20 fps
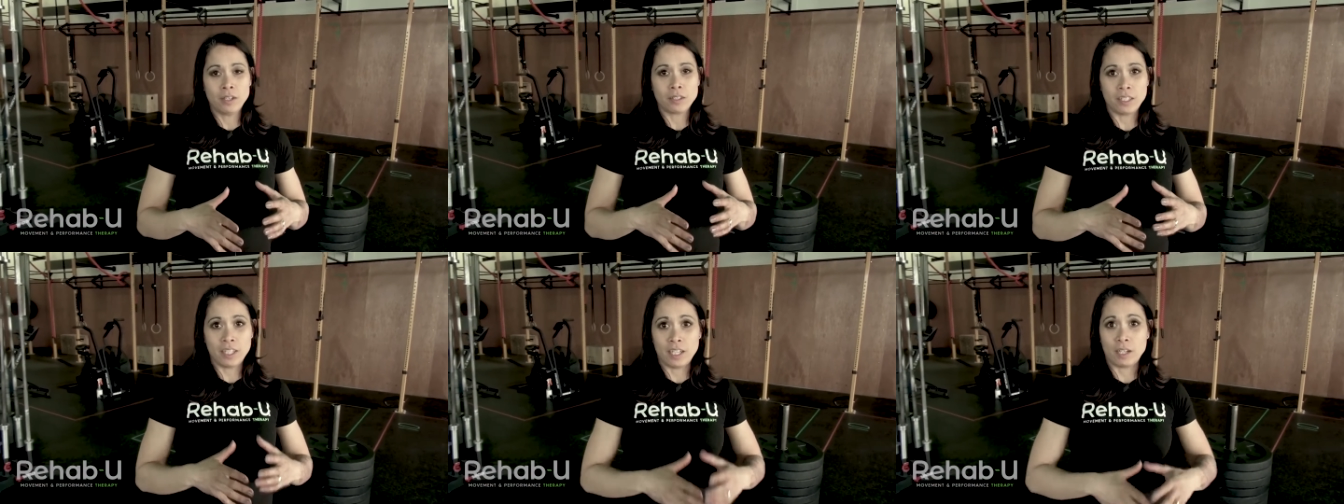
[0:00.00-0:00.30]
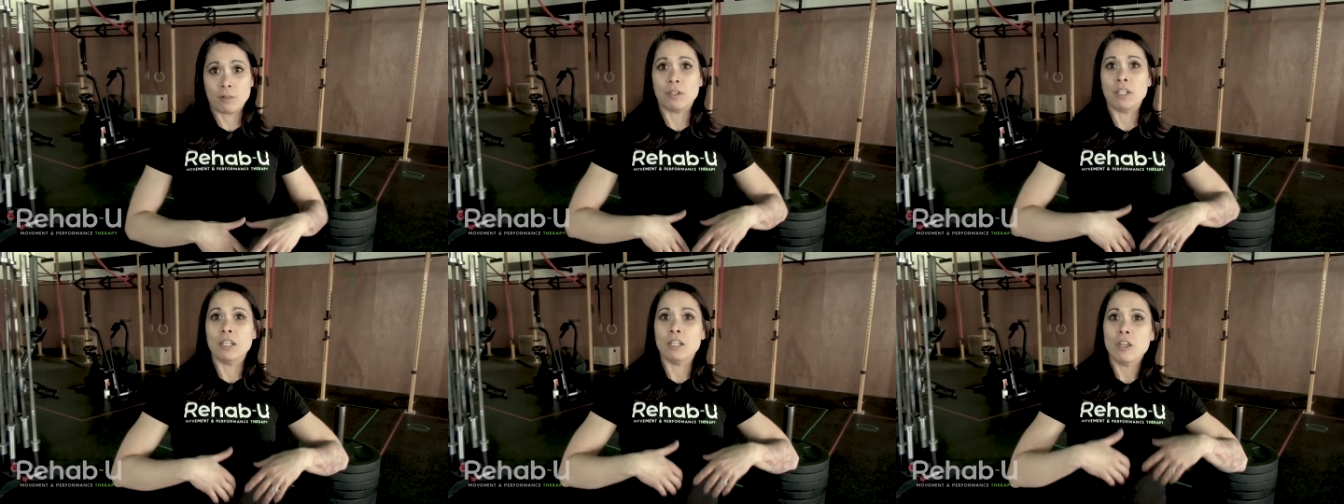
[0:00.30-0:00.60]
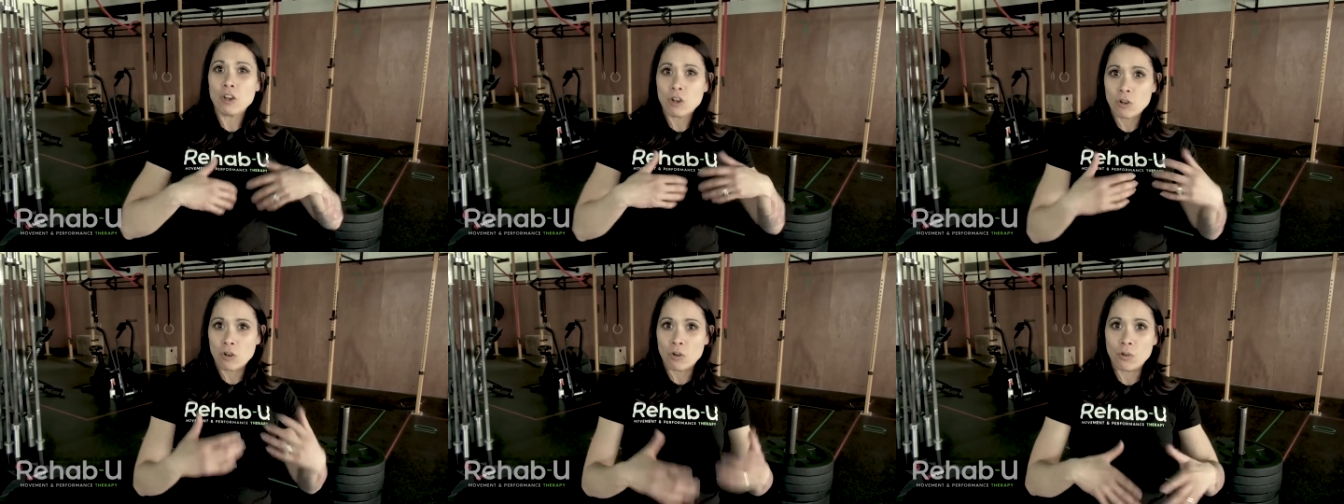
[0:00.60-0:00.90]
carry
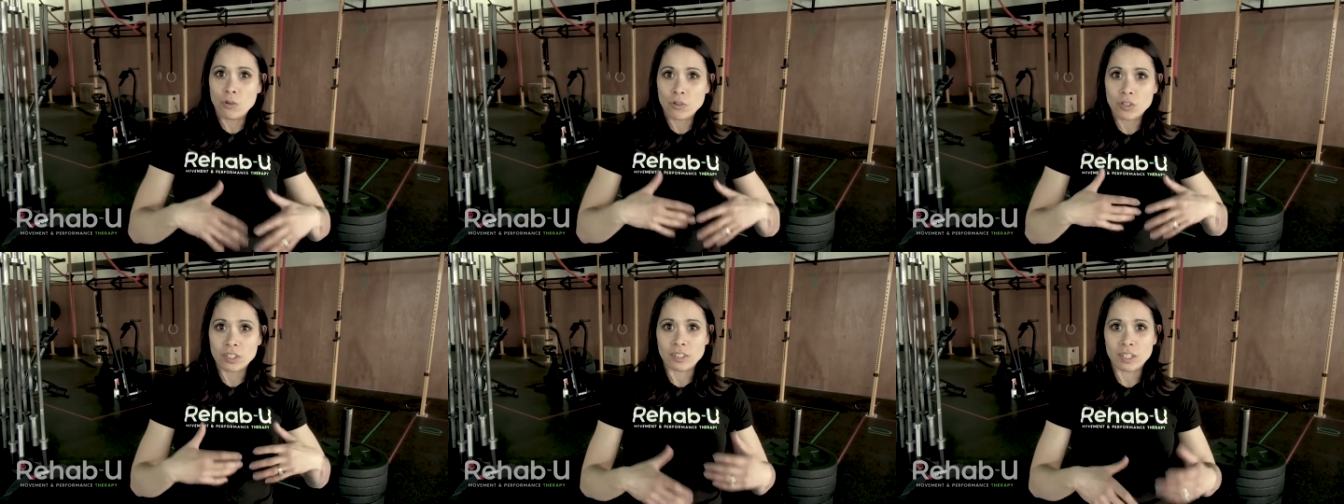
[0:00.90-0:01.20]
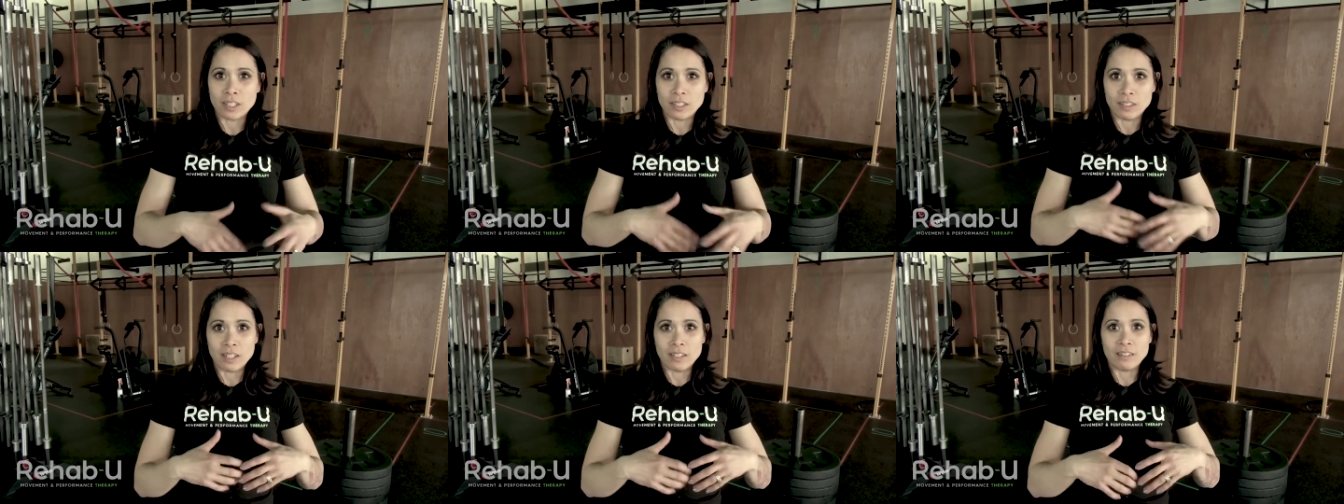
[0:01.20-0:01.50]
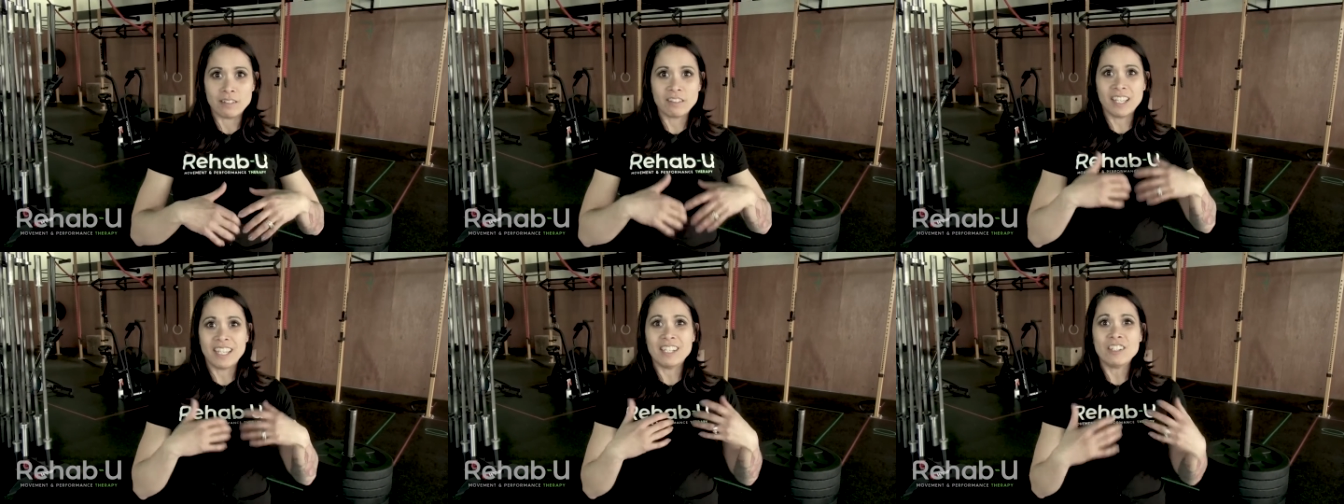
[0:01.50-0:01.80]
load
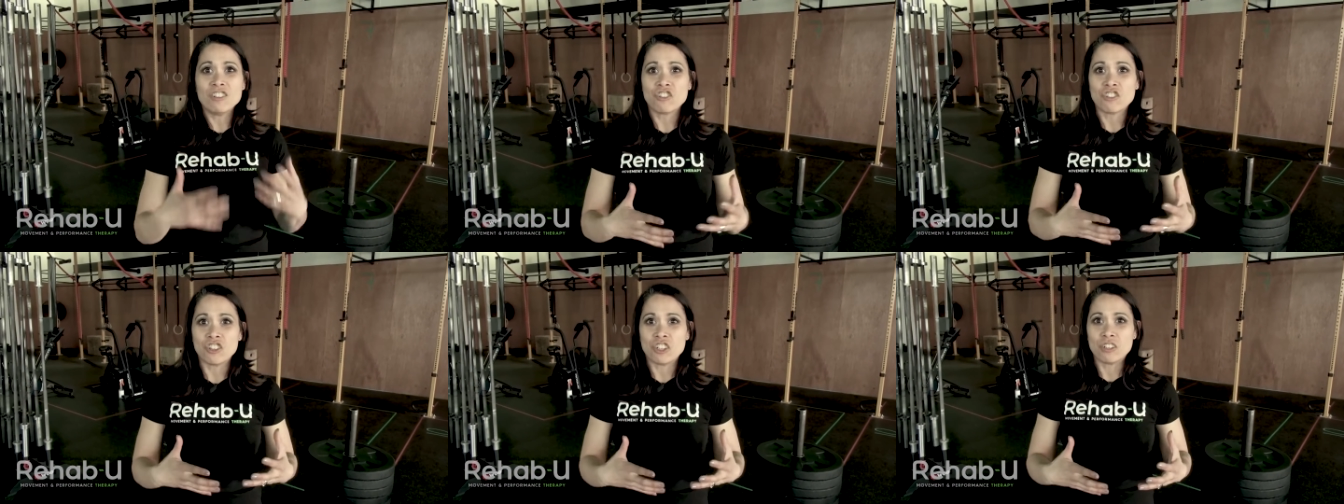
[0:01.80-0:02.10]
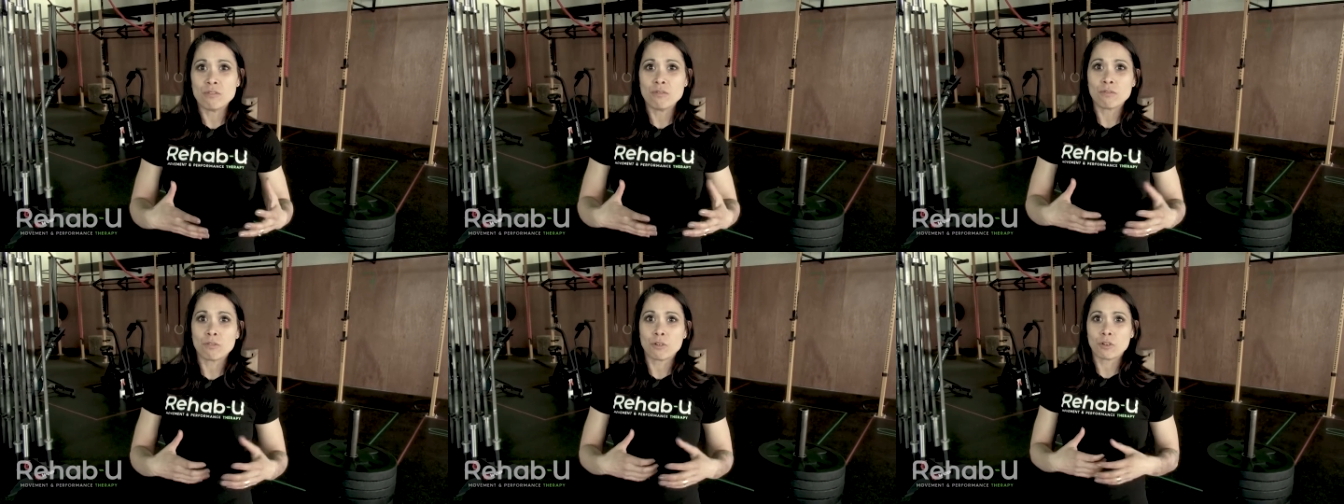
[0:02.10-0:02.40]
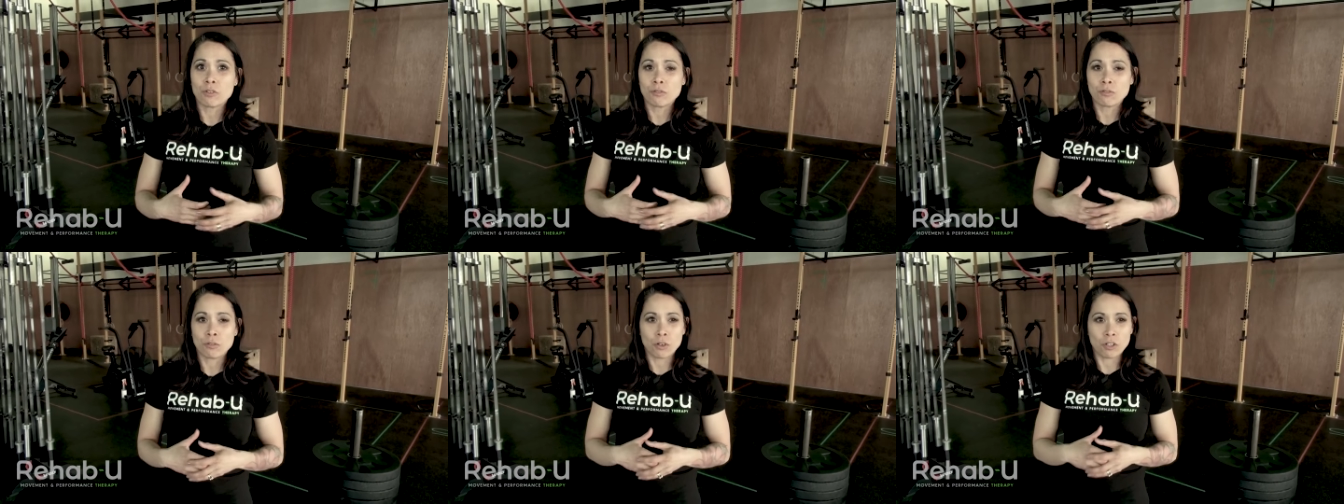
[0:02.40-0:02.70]
and tension
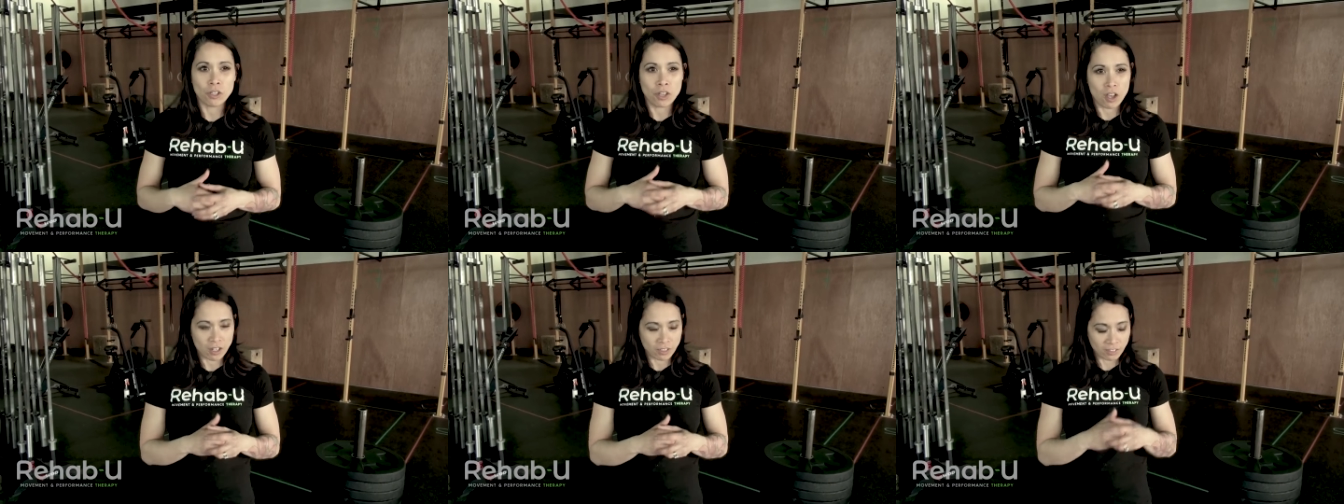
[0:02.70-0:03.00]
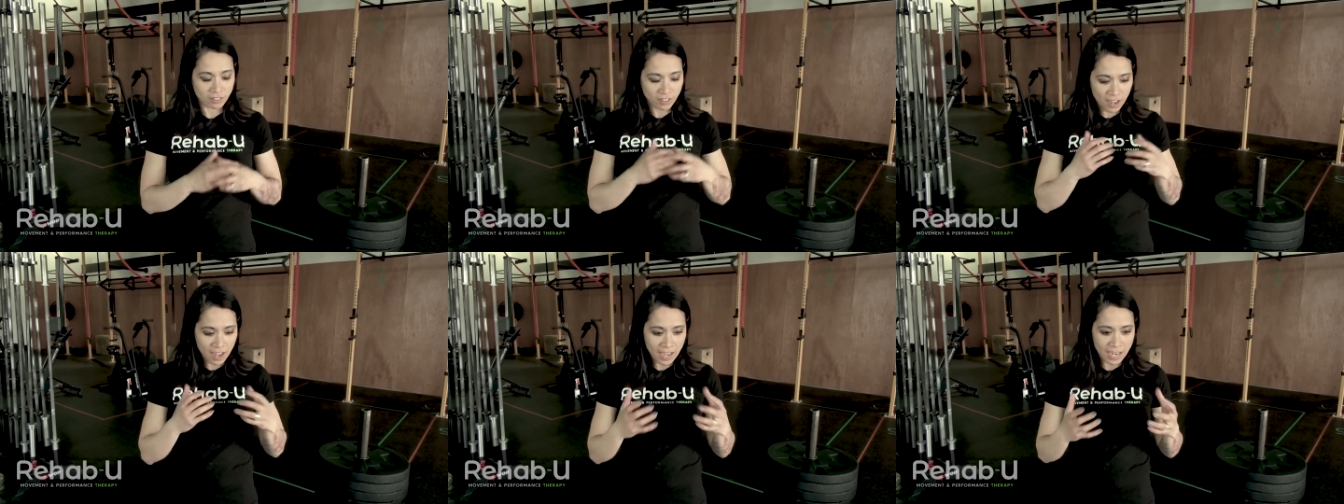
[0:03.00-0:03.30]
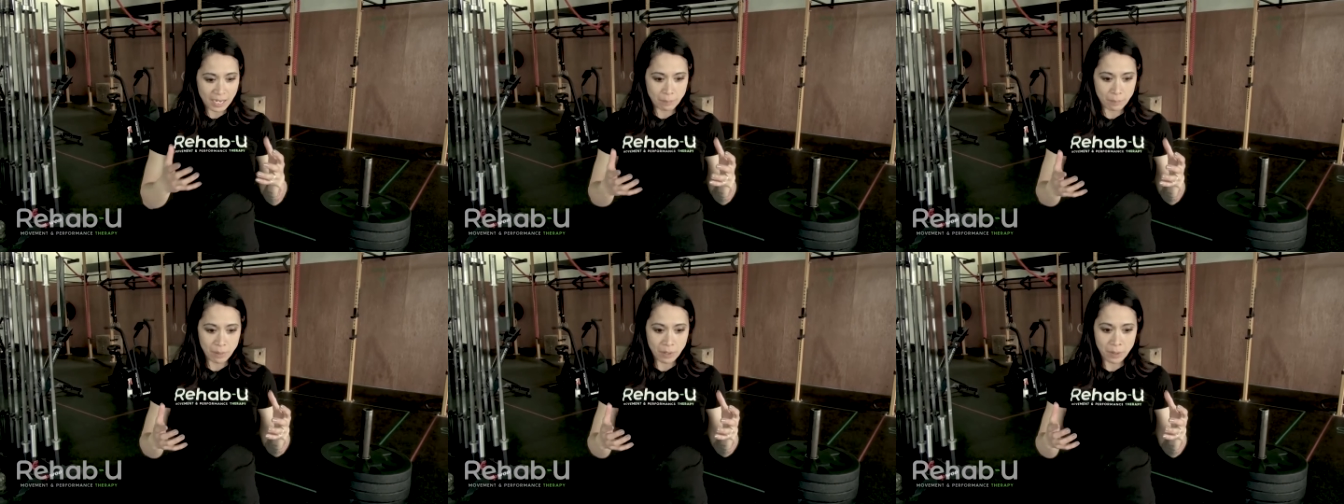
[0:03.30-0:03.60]
for a long
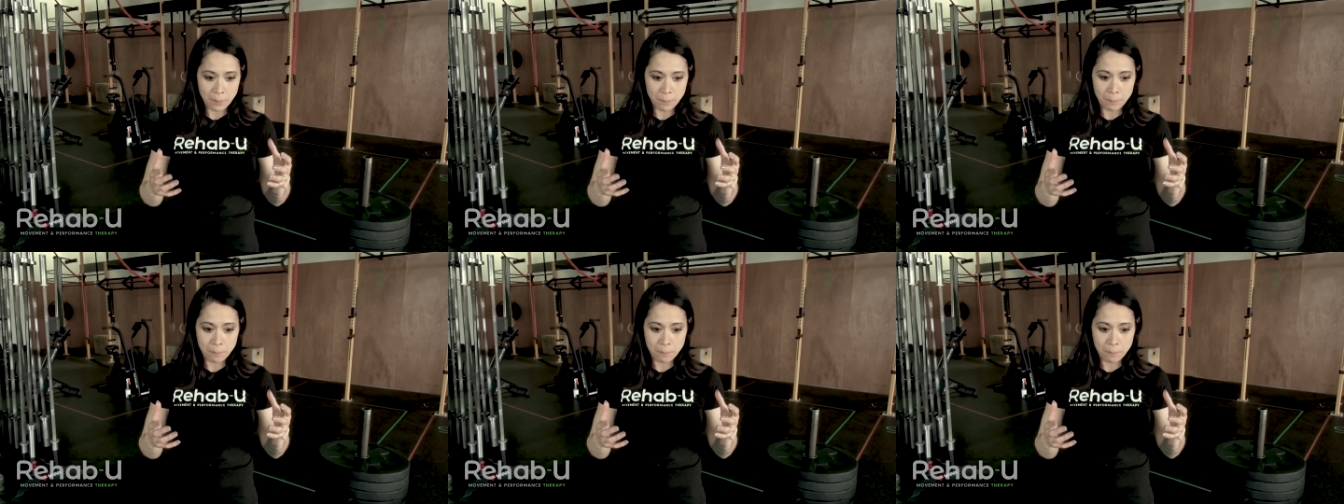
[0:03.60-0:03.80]
time.